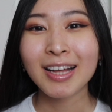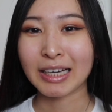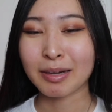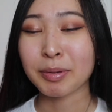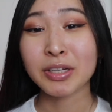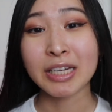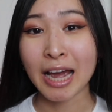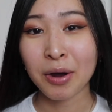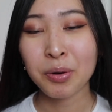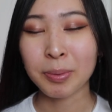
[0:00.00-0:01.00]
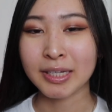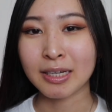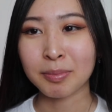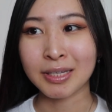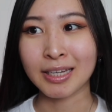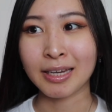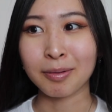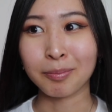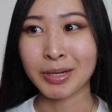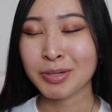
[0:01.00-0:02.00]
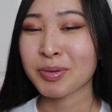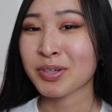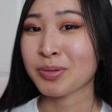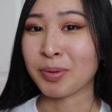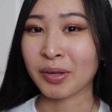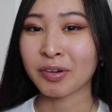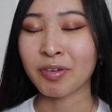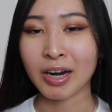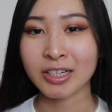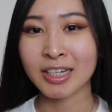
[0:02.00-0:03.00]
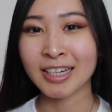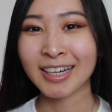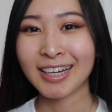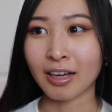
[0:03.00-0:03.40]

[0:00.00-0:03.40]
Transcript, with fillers: compared to now my team is a much much smaller fraction